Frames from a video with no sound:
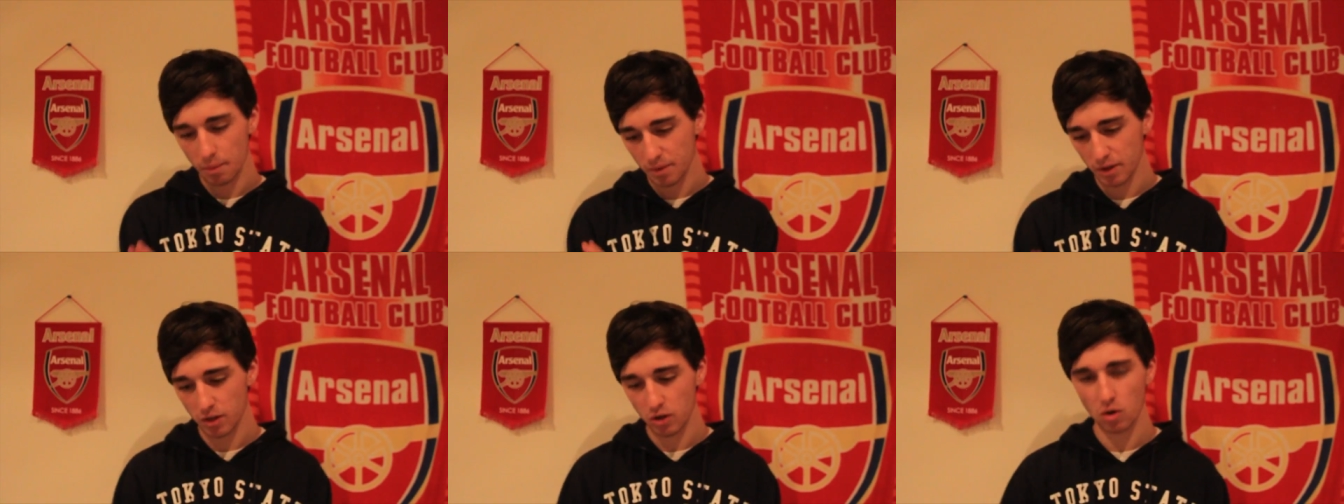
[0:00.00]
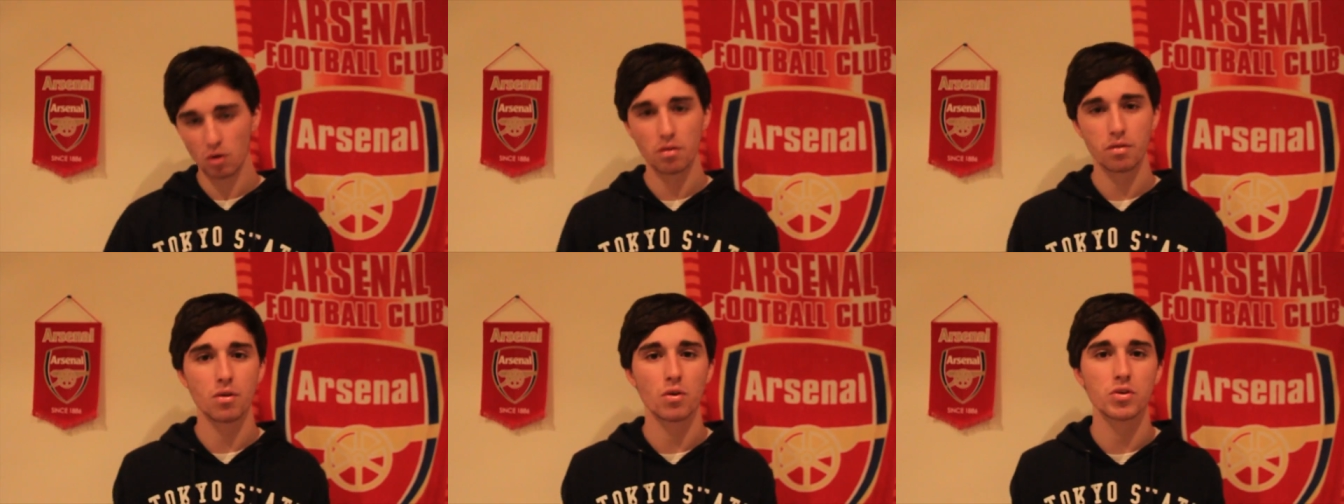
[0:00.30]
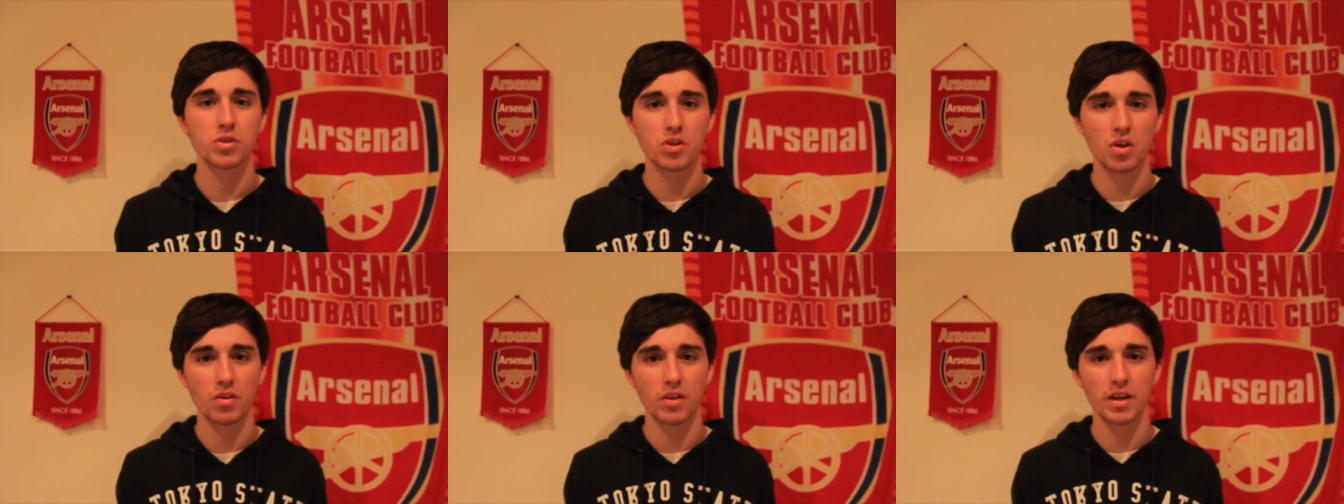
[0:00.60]
me your
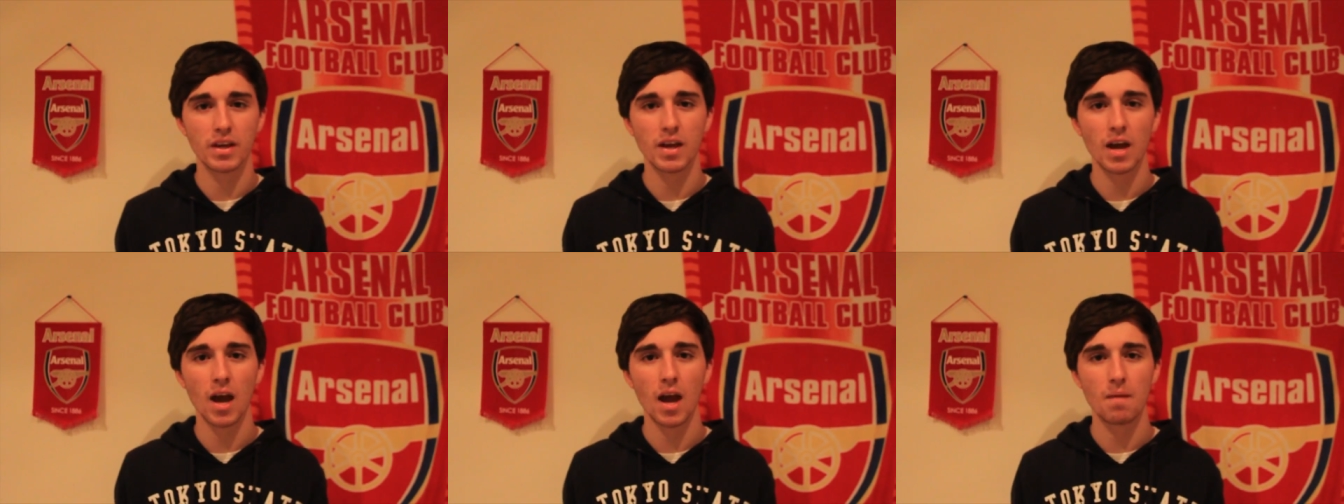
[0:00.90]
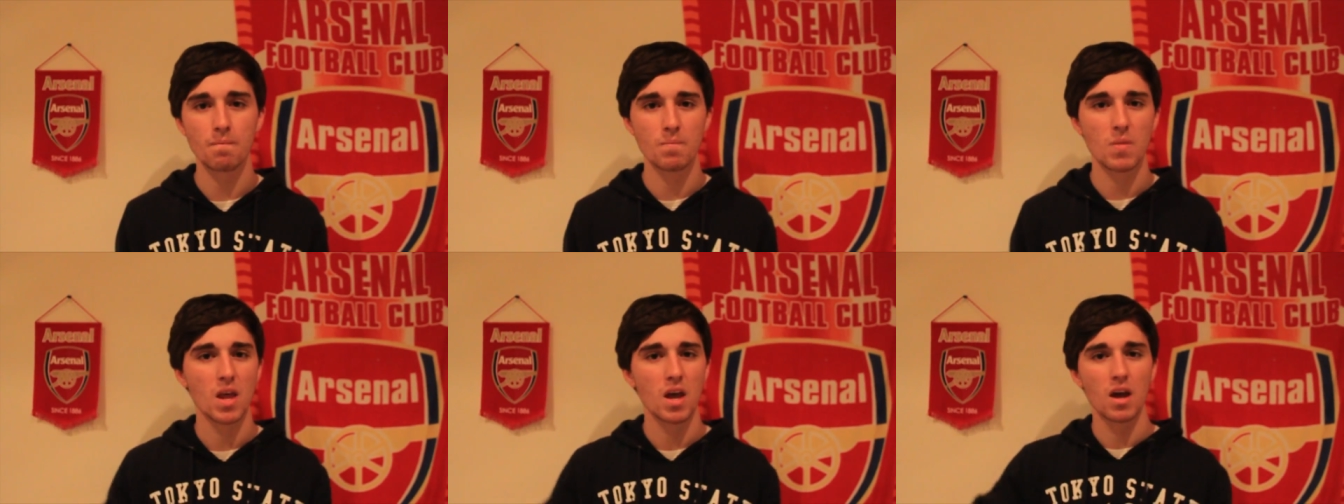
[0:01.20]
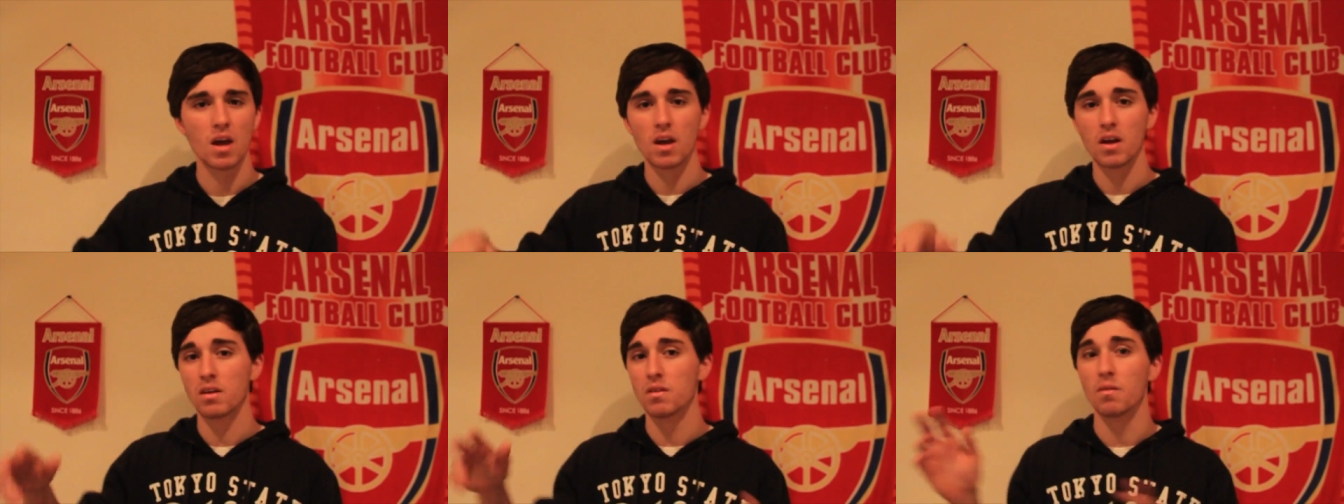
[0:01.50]
thoughts on the game,
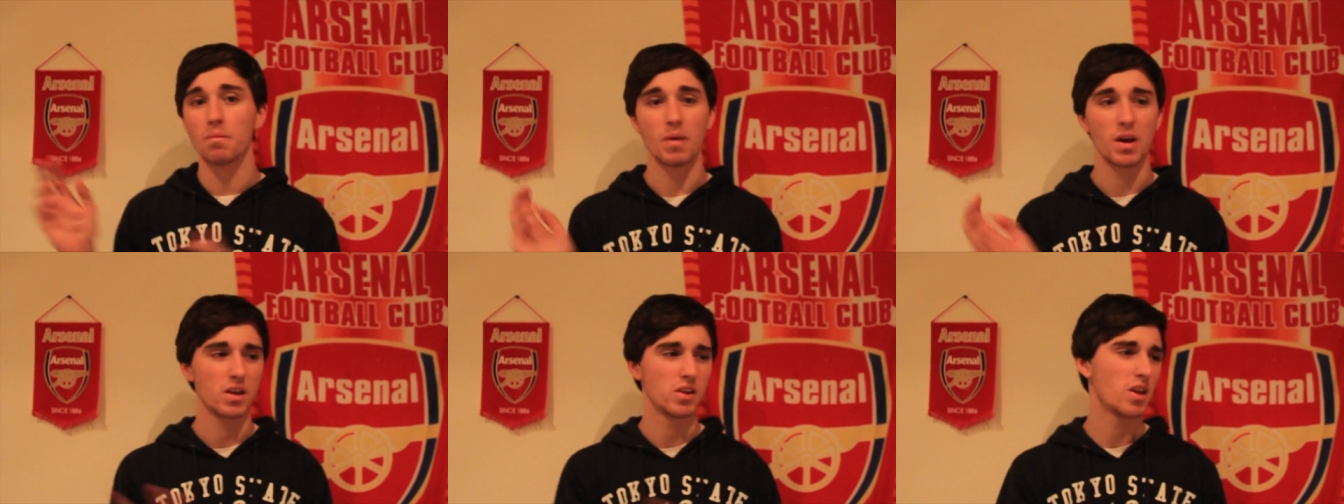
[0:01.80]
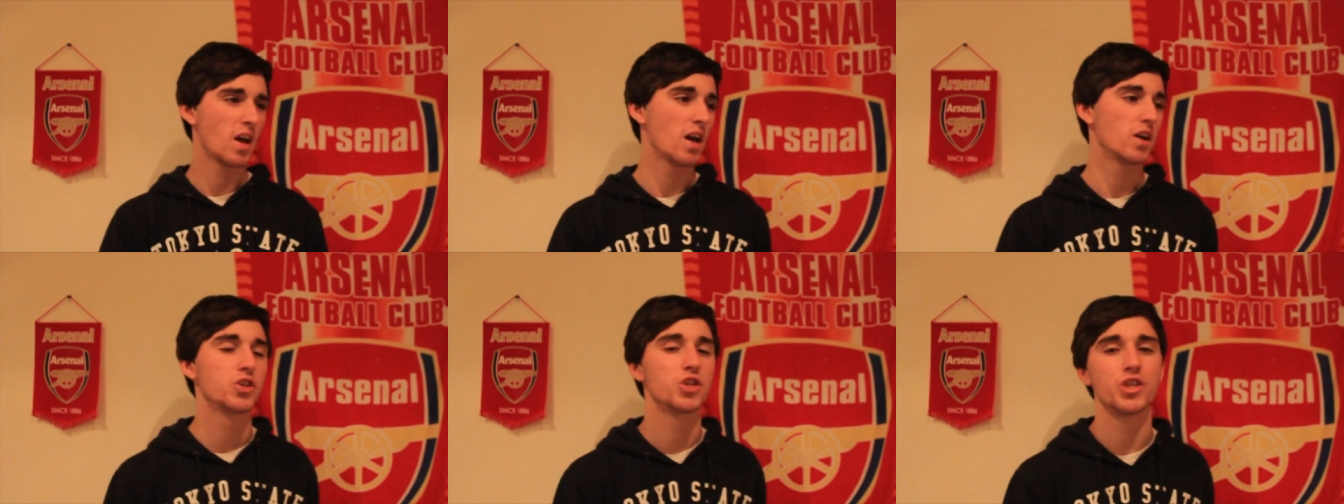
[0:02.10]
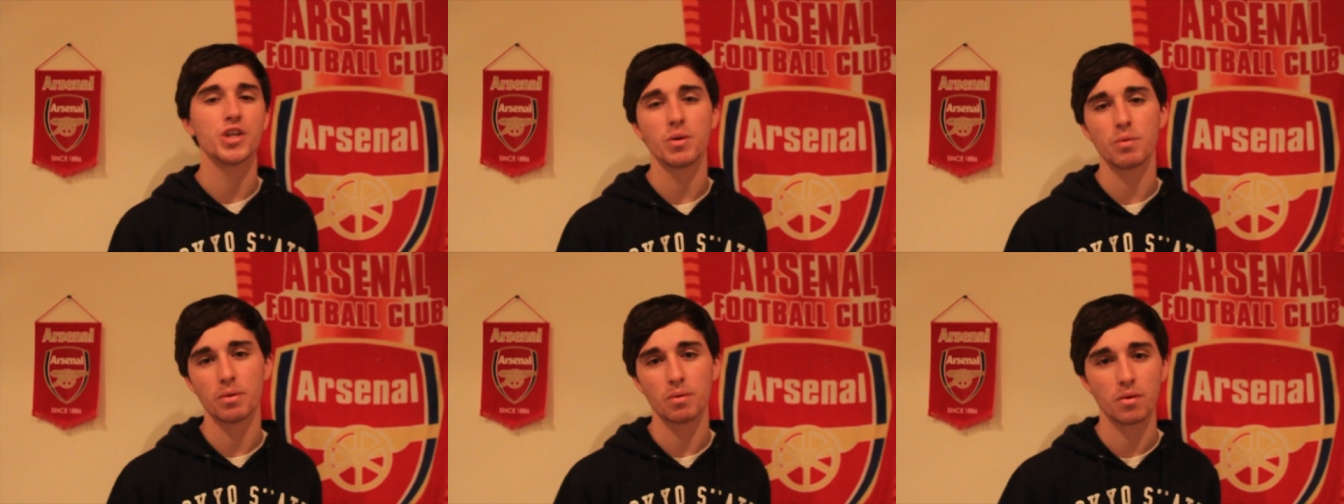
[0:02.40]
about how
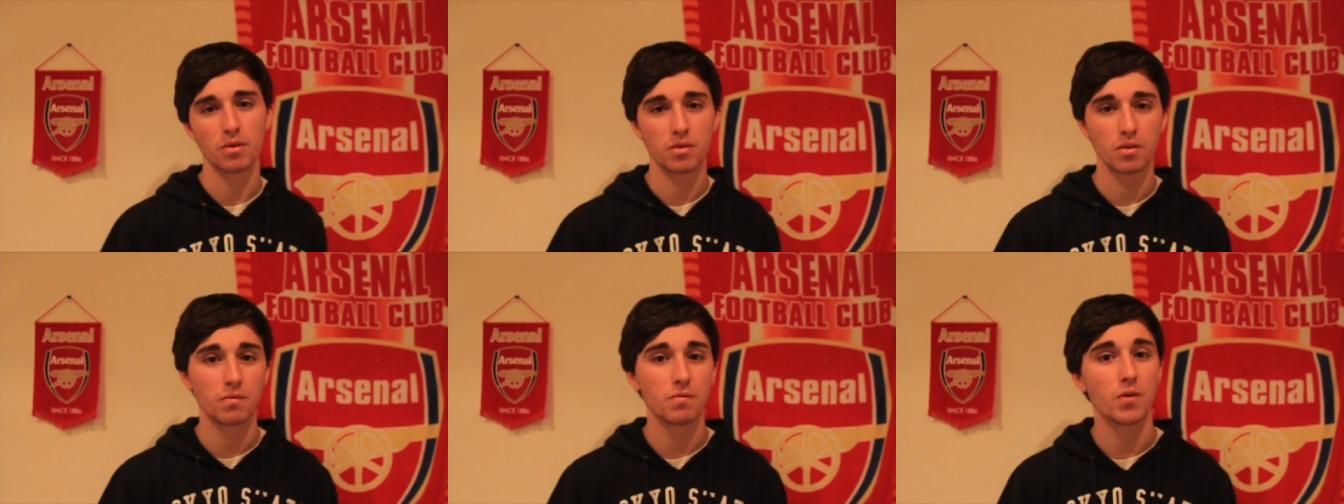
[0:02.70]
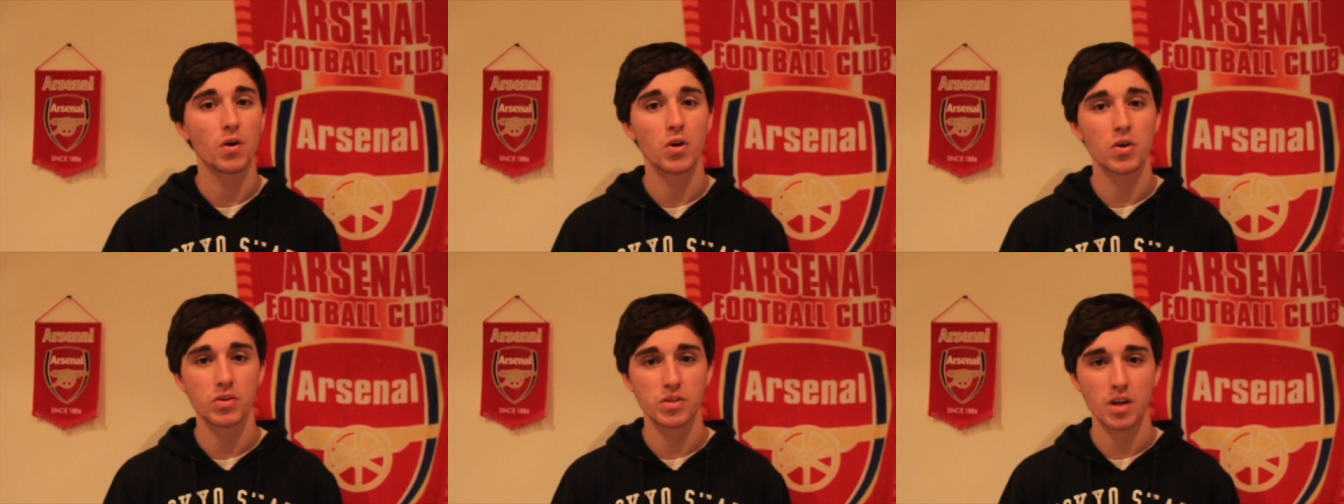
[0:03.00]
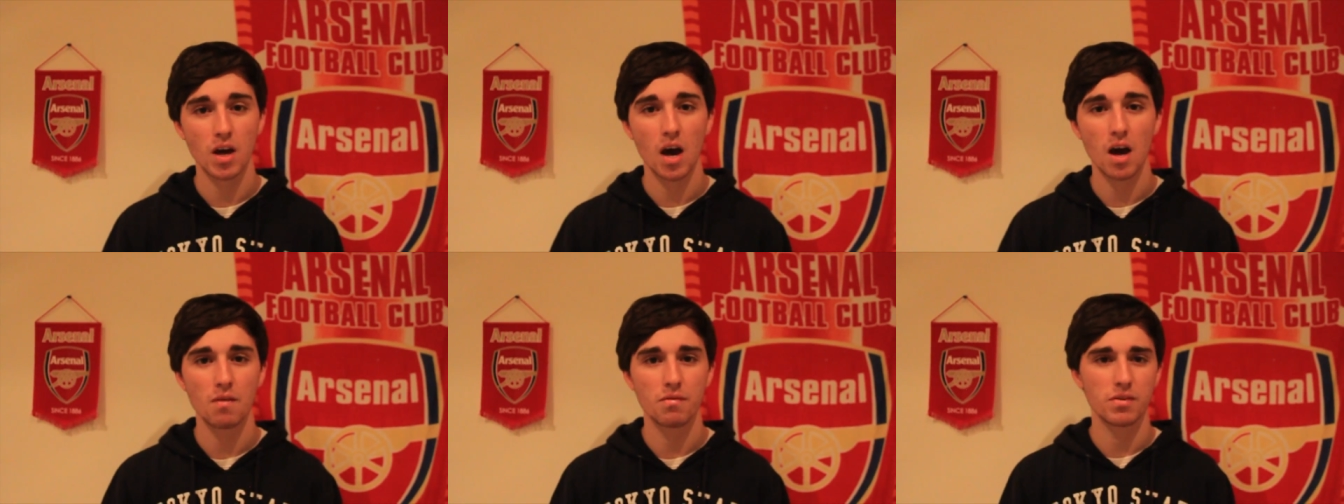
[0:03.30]
shit we were in the first
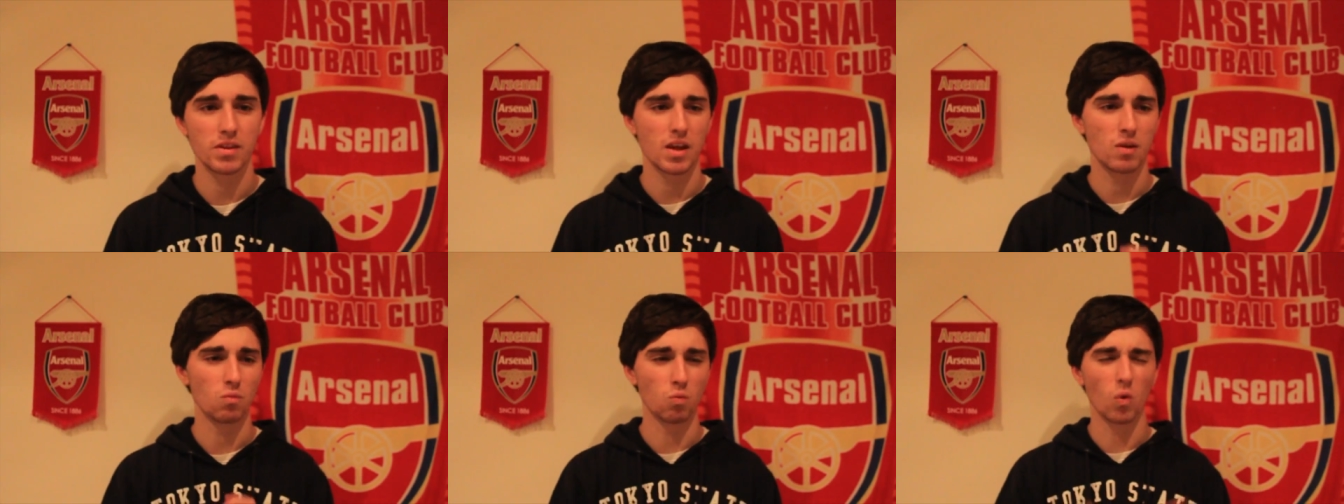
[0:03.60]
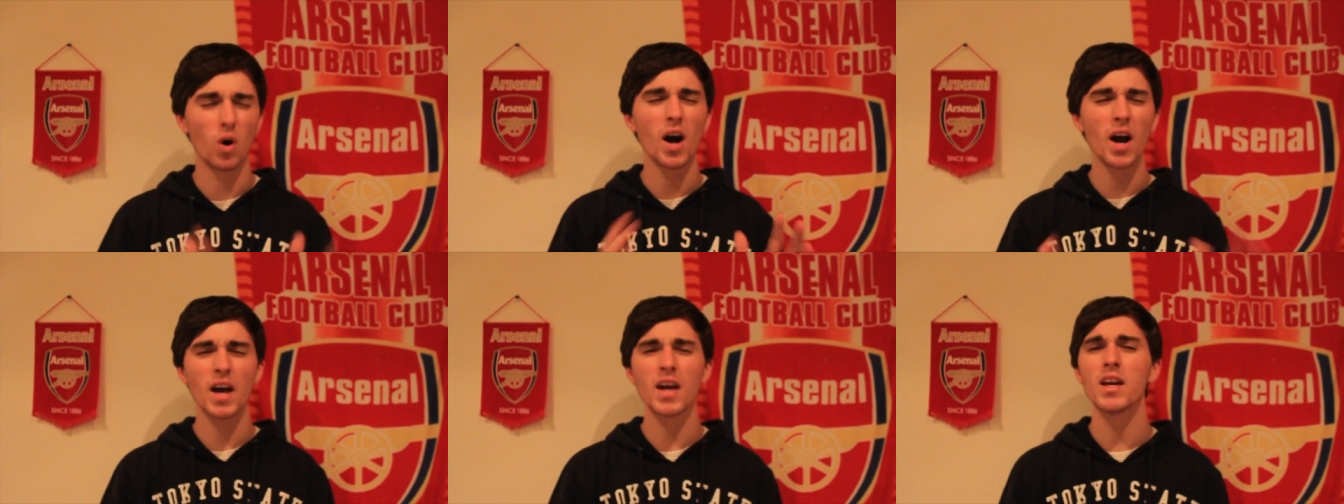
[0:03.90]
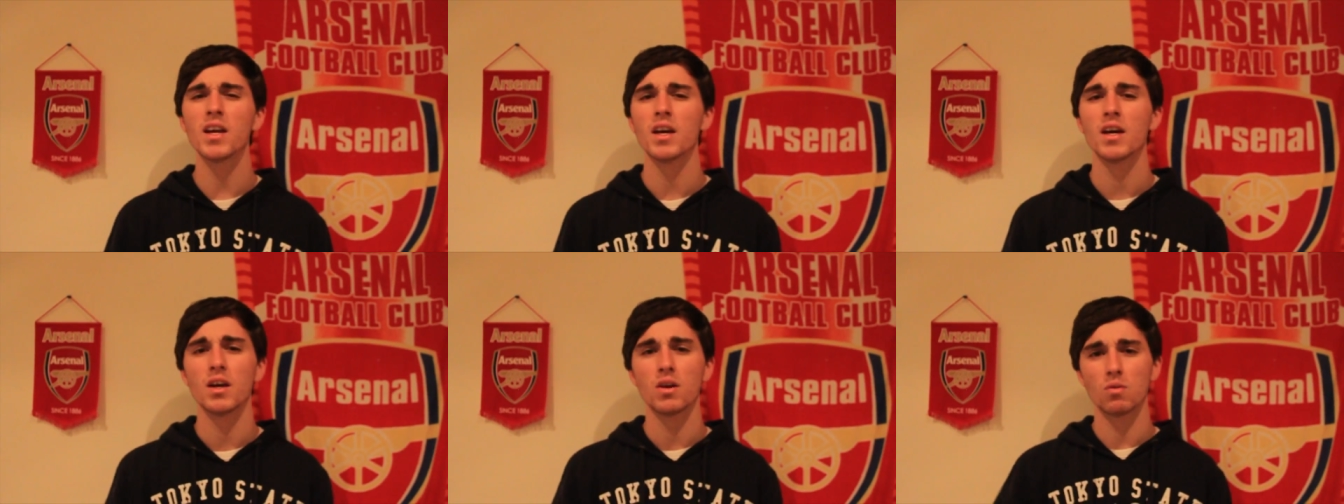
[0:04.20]
half, and then why